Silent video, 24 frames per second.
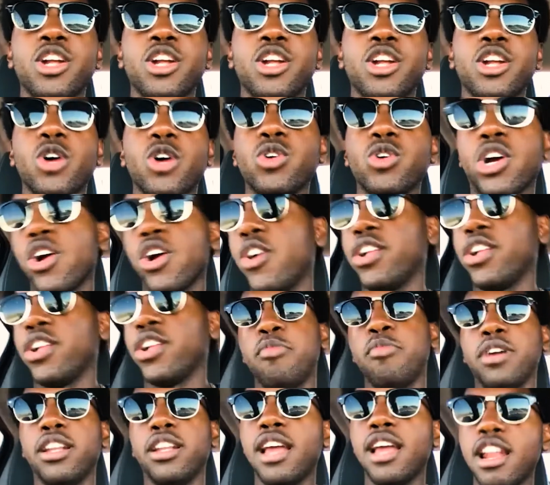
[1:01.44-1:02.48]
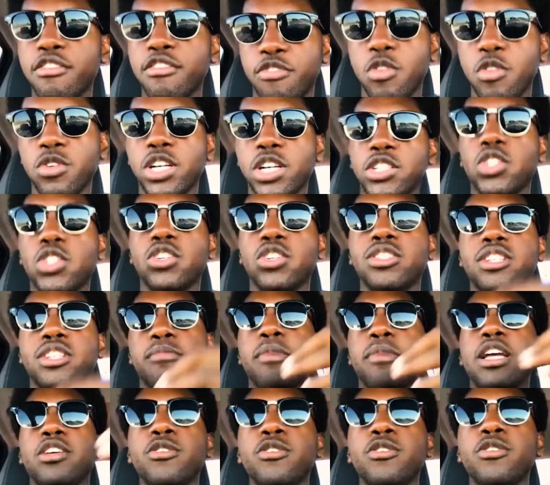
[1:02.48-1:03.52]
currently putting a lot of focus onto my
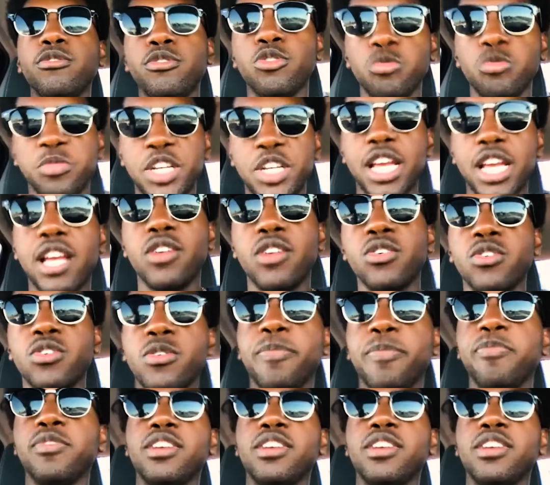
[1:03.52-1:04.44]
YouTube channel,